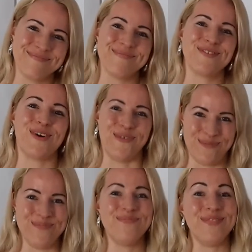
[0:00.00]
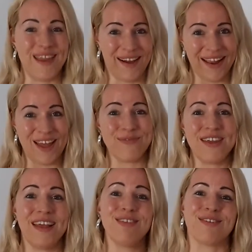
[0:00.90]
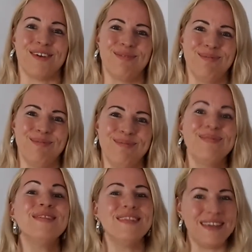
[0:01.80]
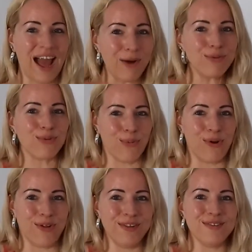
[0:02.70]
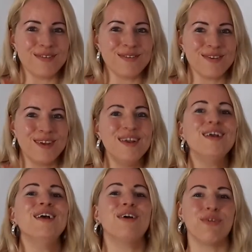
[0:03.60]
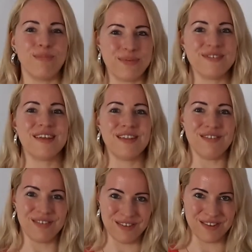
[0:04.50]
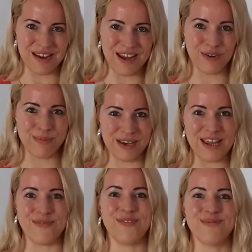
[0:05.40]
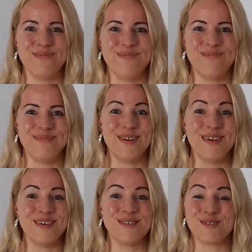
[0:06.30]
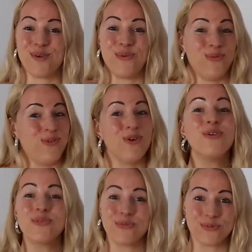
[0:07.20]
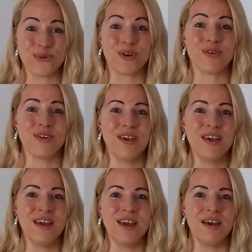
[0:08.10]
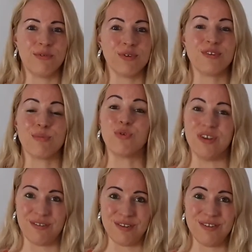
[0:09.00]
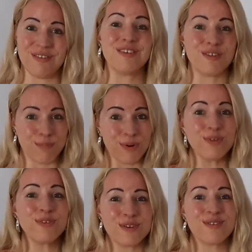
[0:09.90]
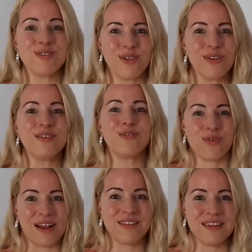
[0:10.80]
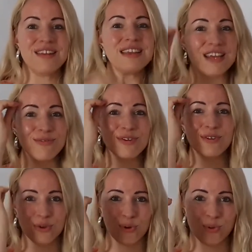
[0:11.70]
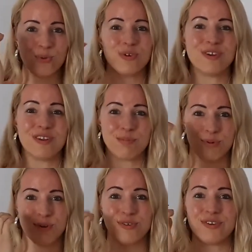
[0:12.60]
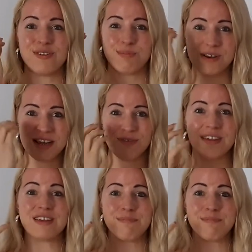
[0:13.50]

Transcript: So, there I have the answer. The outer world represents the inner beliefs. So, for some reasons, this person is not attracting it, even though this person is believing it